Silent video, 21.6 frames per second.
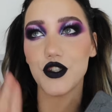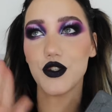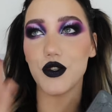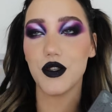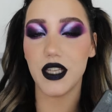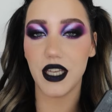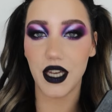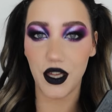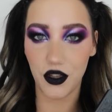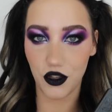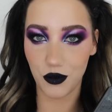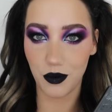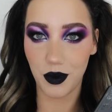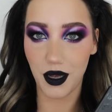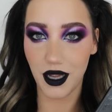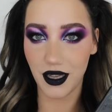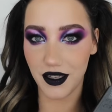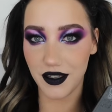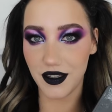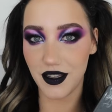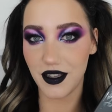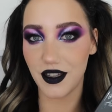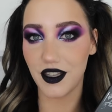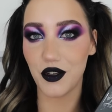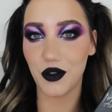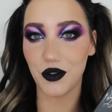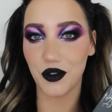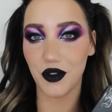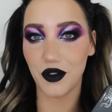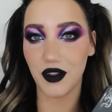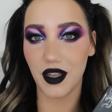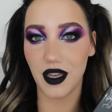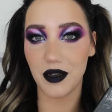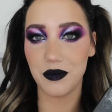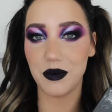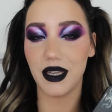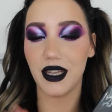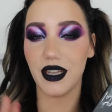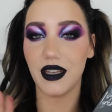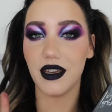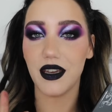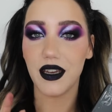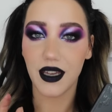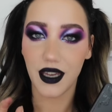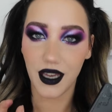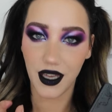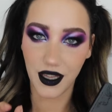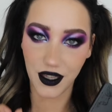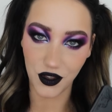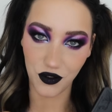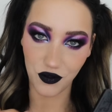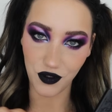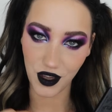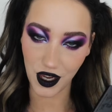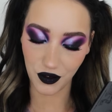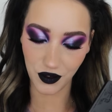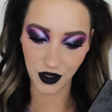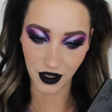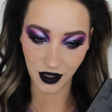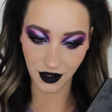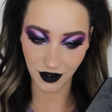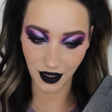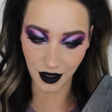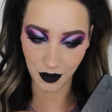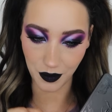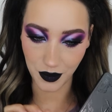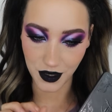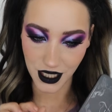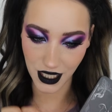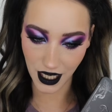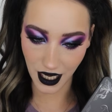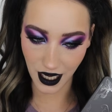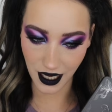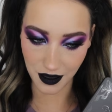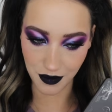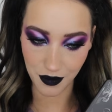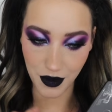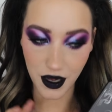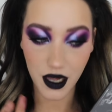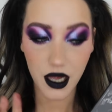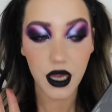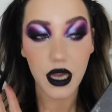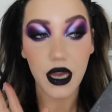to the other palette that they also sent me at the very same time.